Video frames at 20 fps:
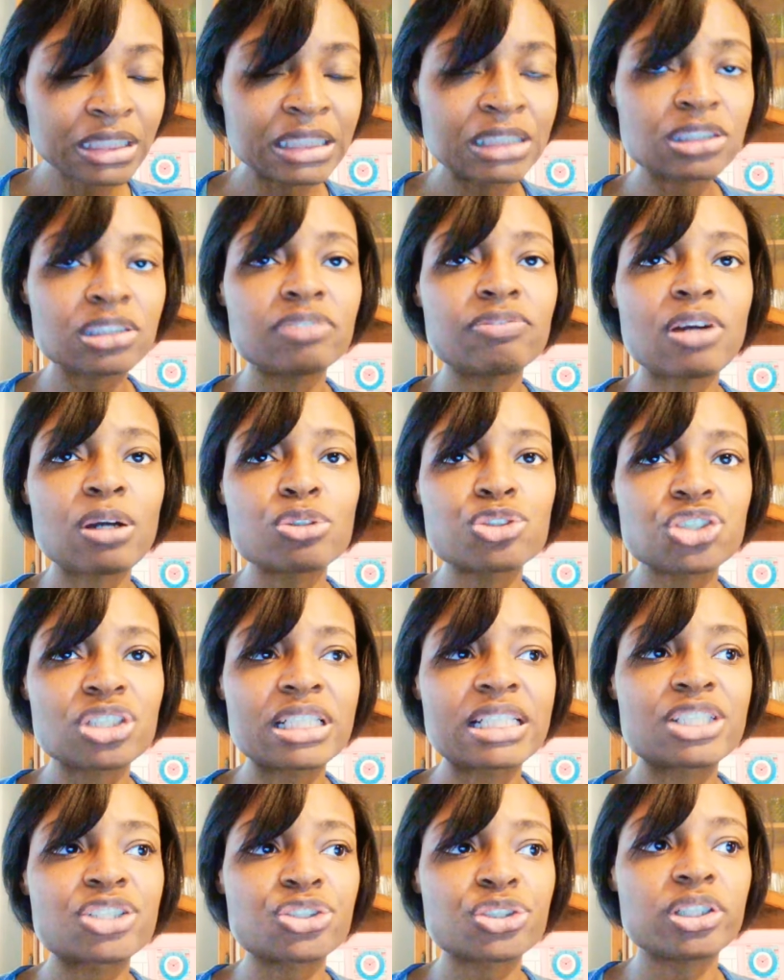and
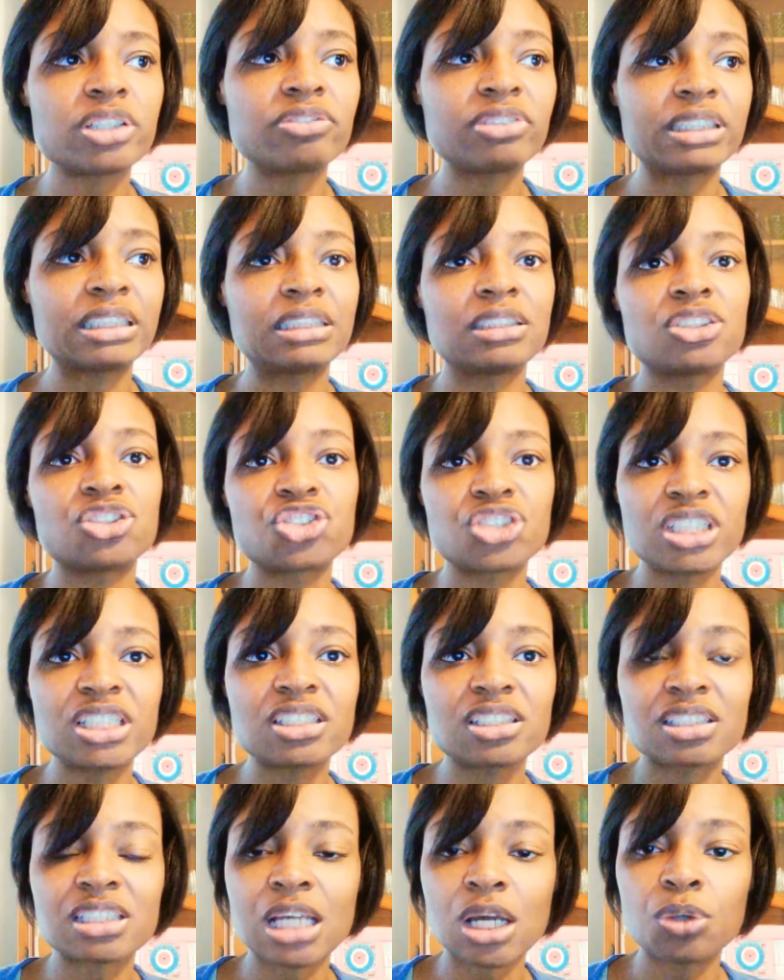devotion in serving
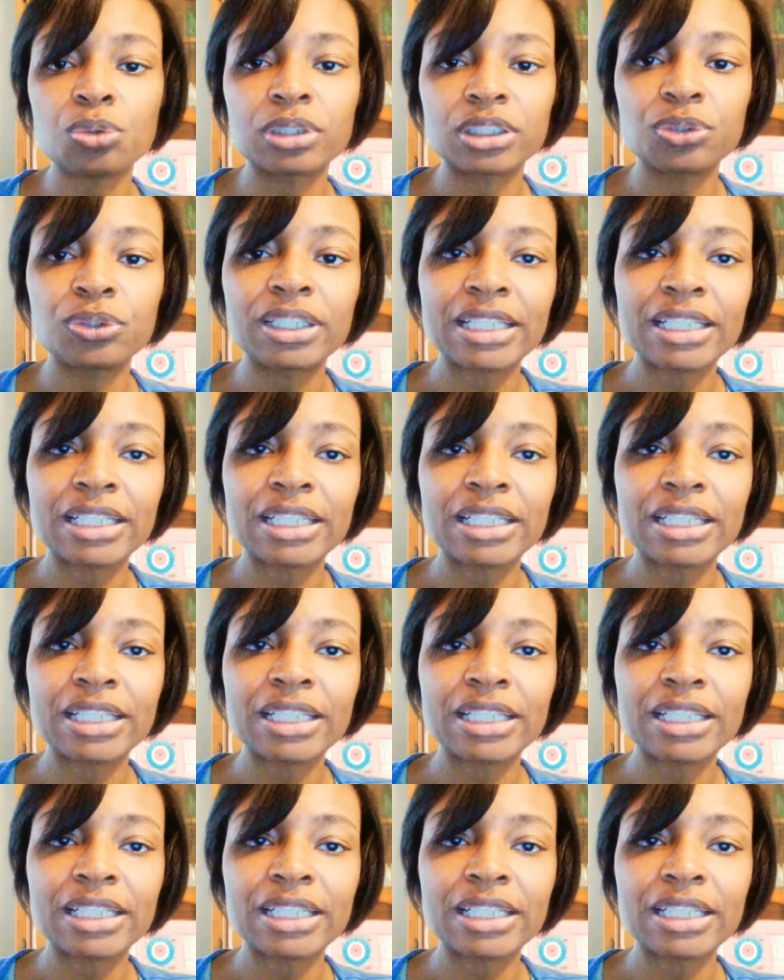Jesus only.